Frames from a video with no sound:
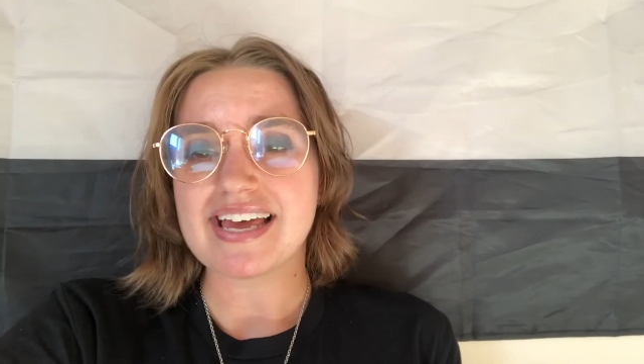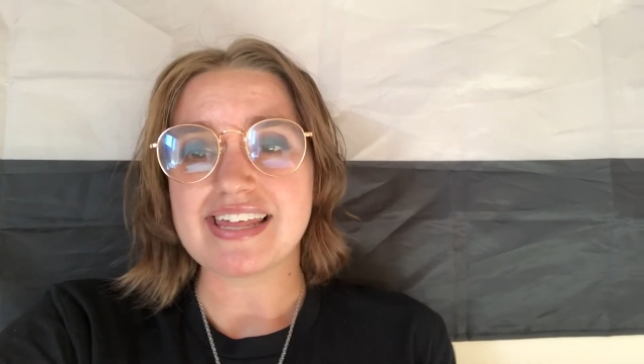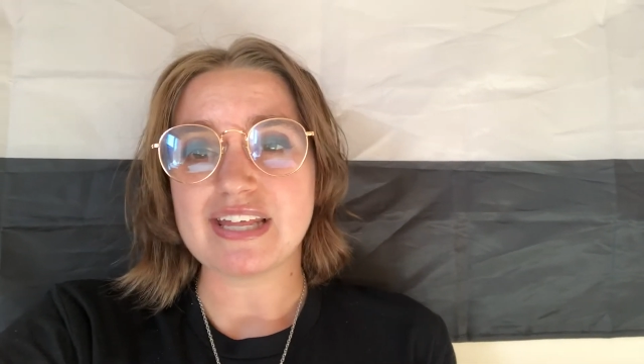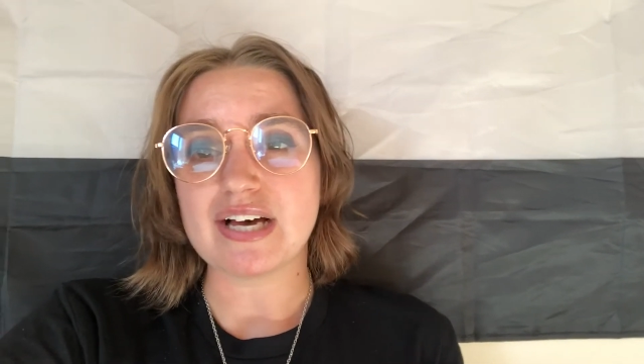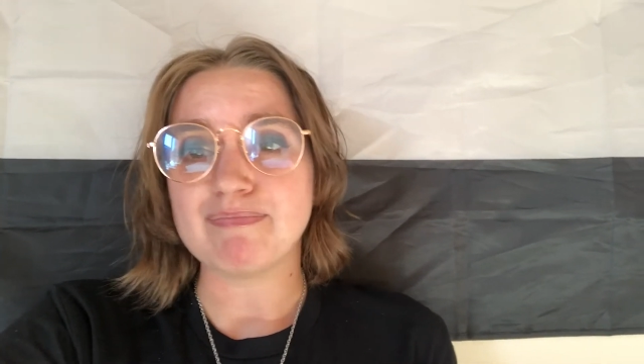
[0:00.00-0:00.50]

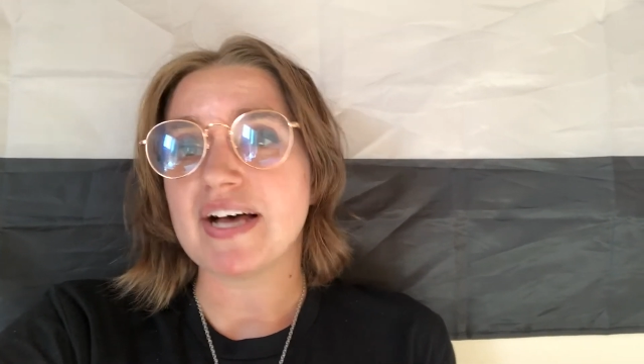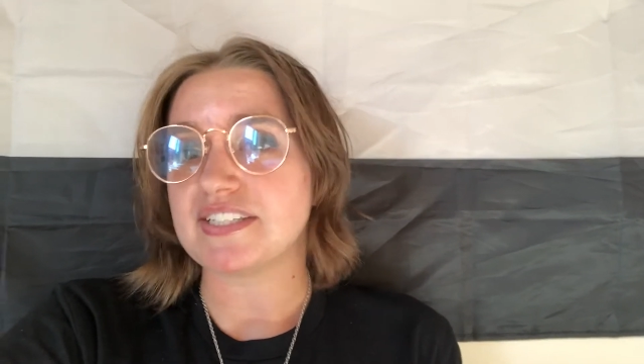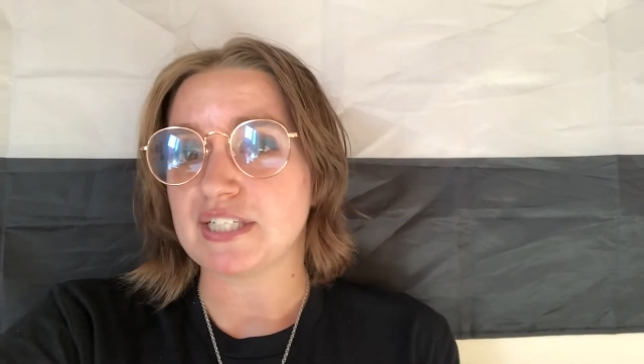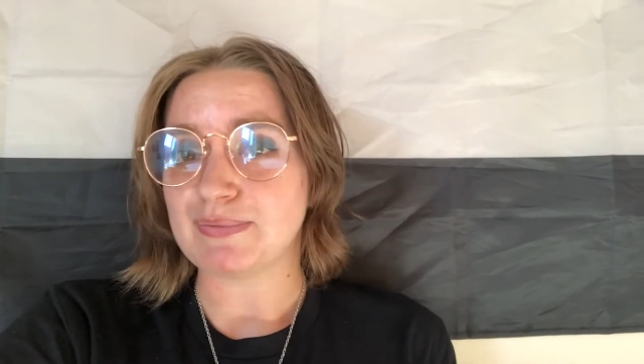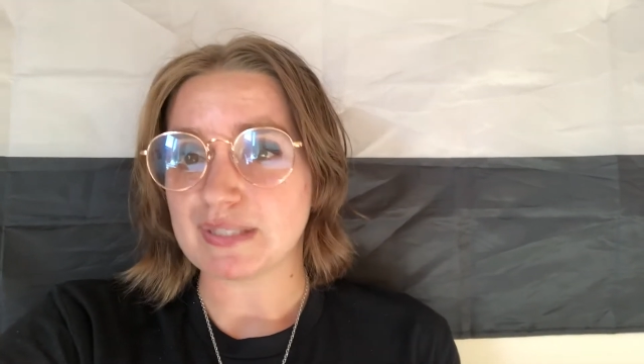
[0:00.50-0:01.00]
the
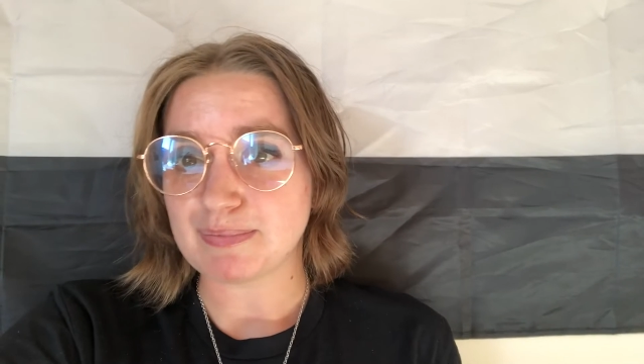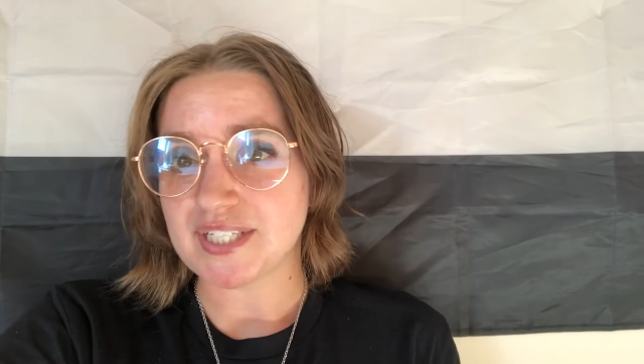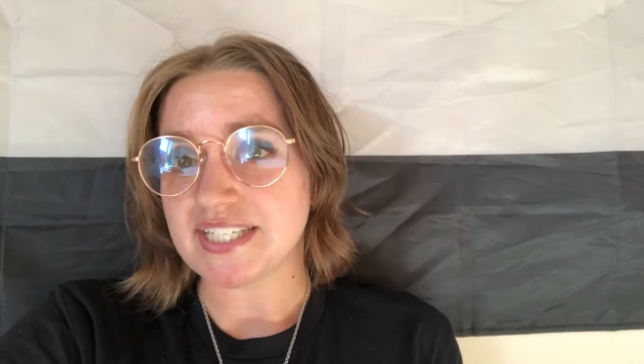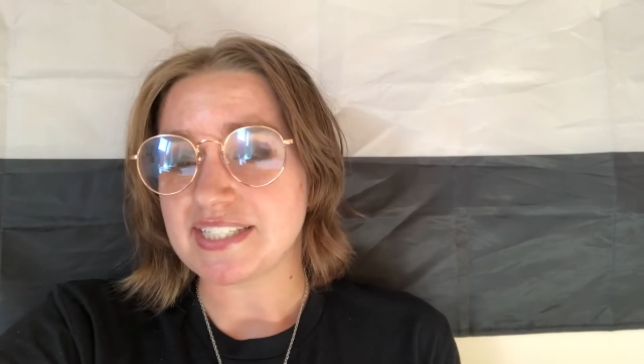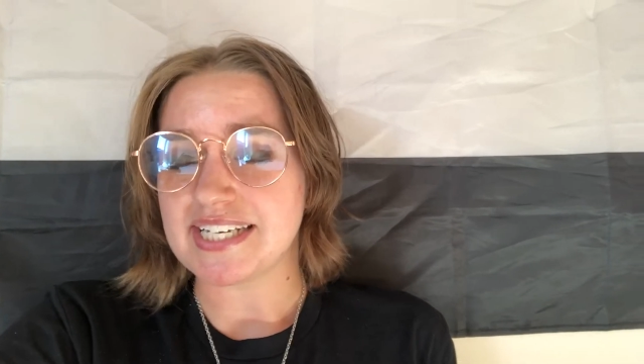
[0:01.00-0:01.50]
message was
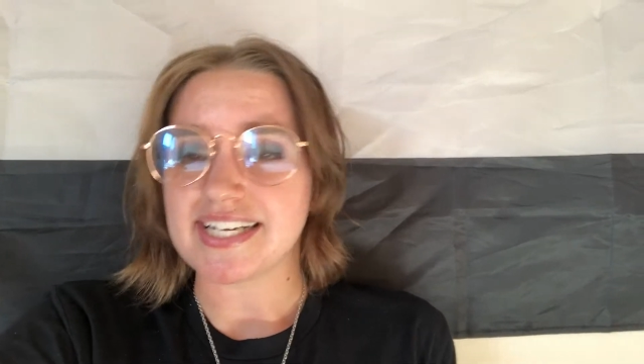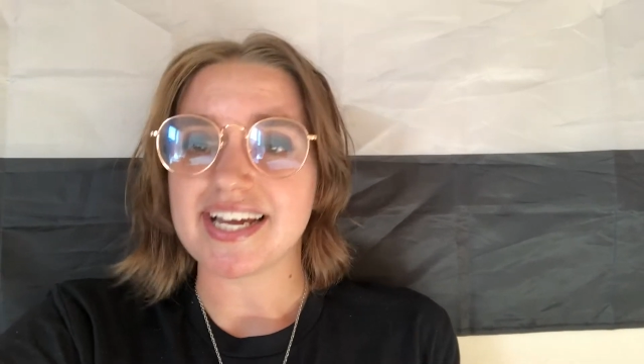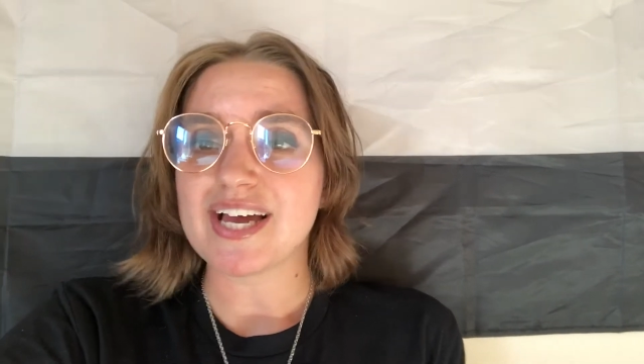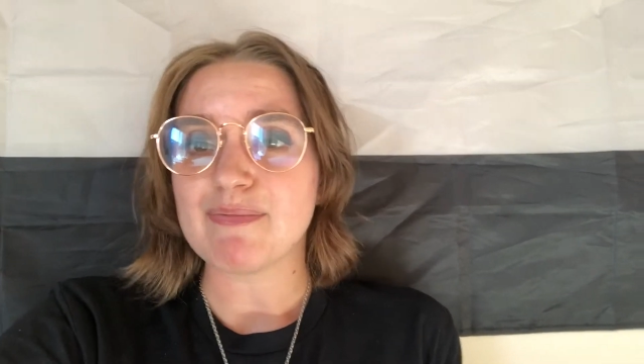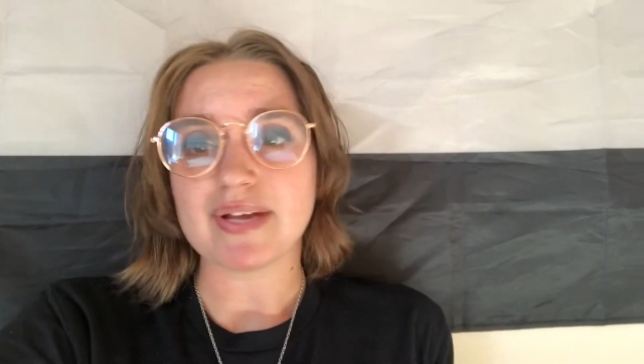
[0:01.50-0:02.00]
preachy
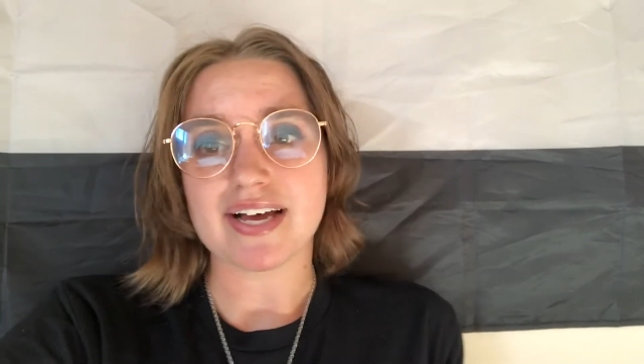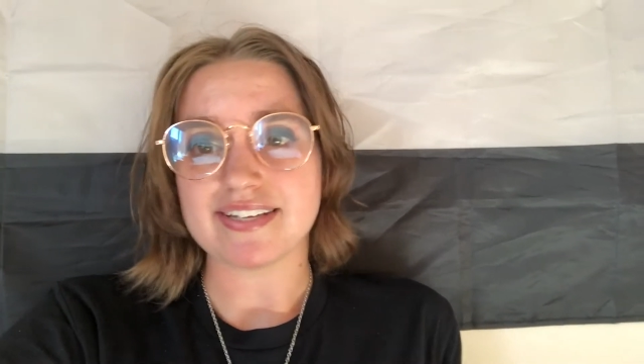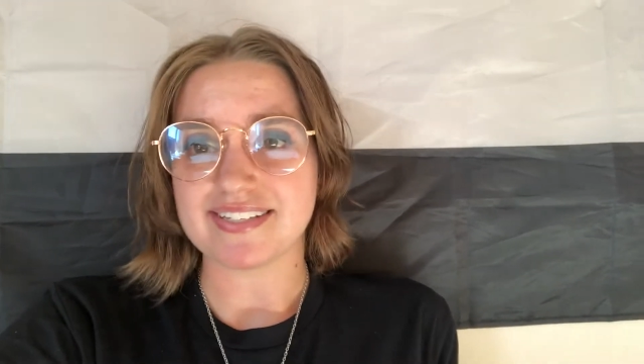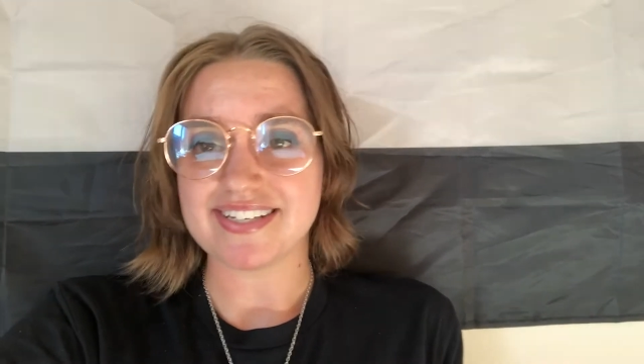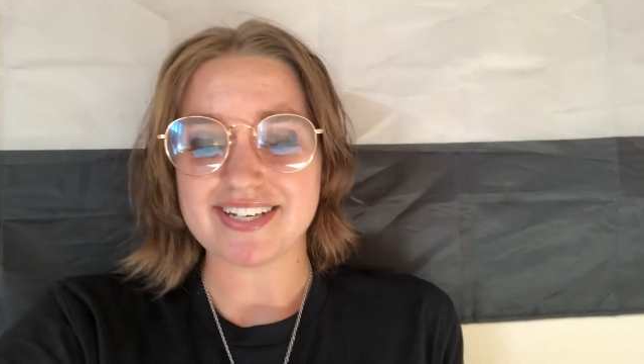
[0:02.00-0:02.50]

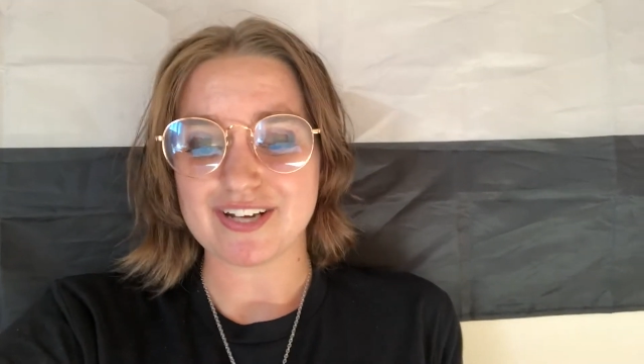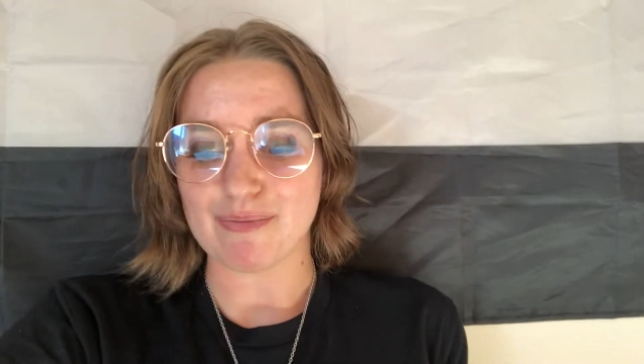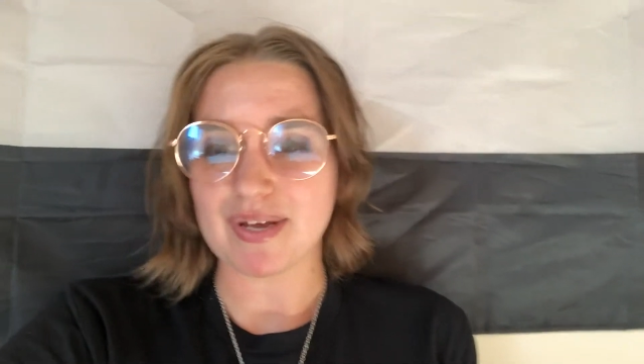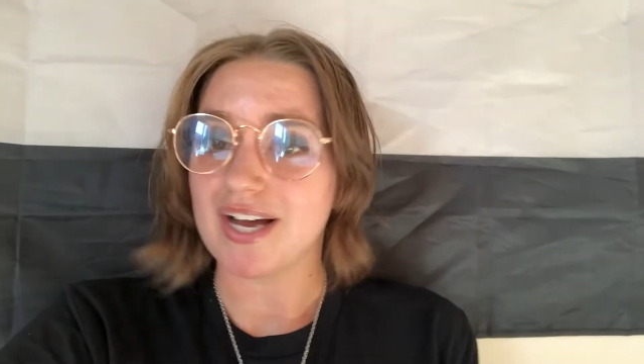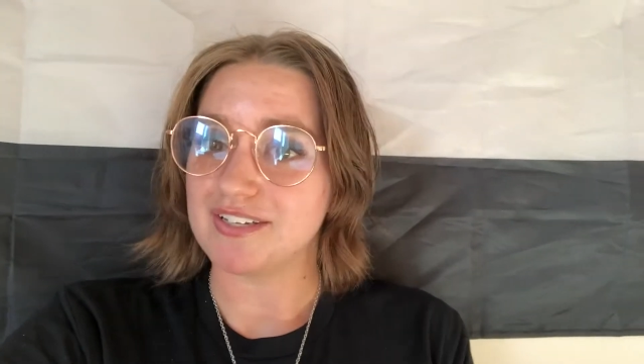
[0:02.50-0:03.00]
because
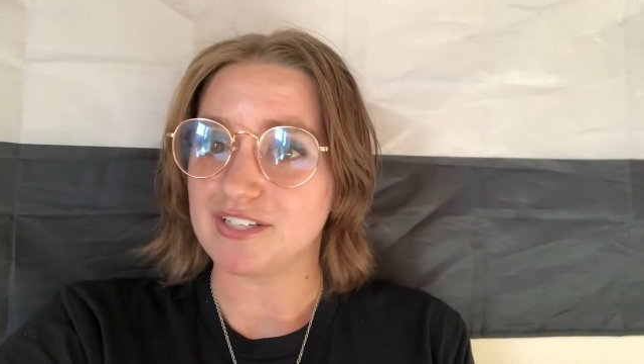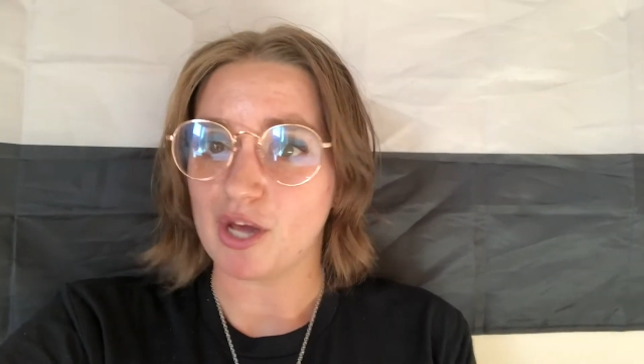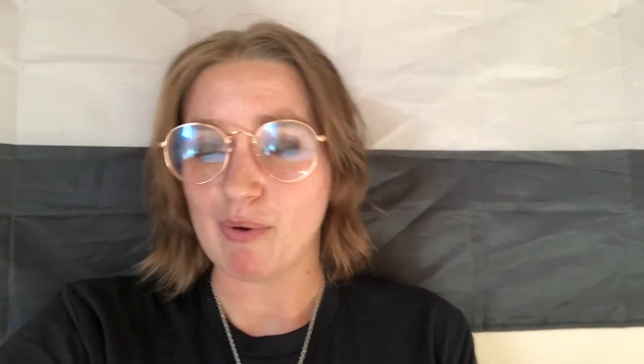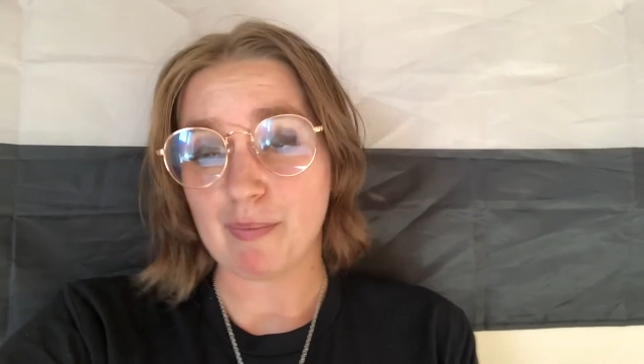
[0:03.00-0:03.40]
it's all women,